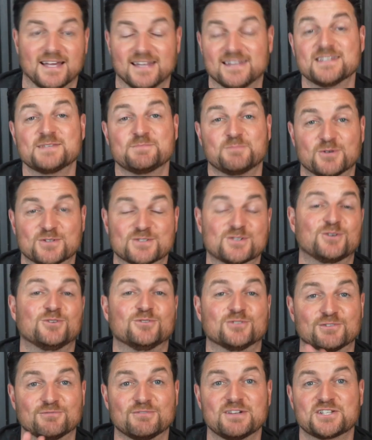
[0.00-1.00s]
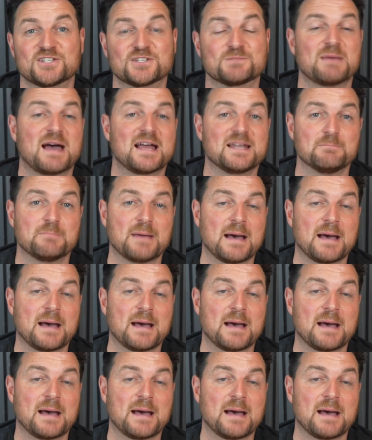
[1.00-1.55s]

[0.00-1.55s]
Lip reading: And this book's called The Richest Man in